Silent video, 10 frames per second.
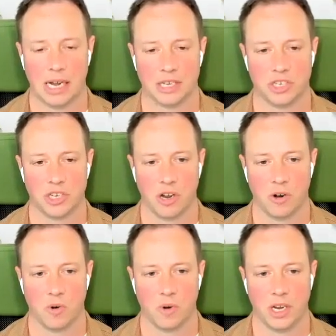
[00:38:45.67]

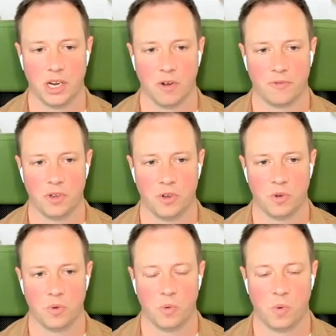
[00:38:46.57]
So, if
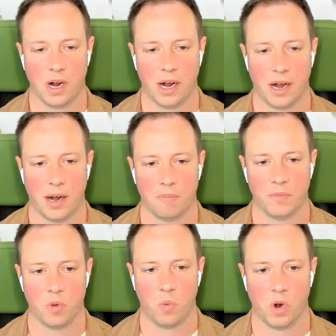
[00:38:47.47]
you
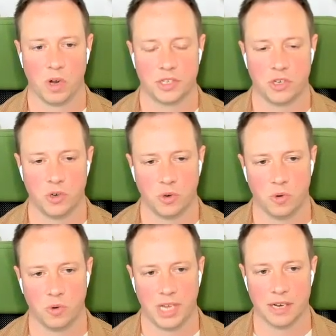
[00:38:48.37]
want
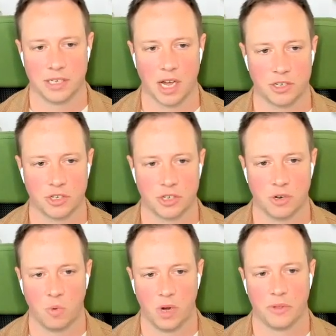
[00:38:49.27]
to get in touch
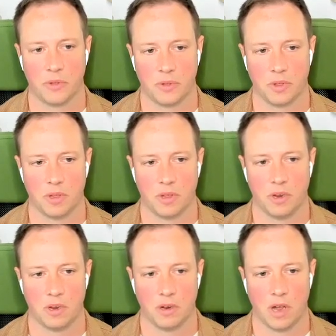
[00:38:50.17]
with
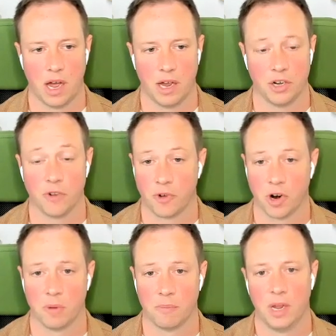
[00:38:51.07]
your
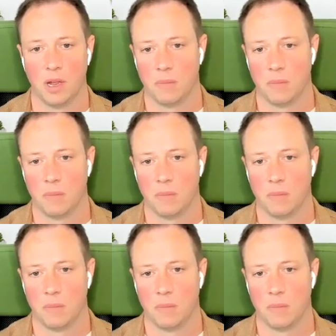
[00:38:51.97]
firm,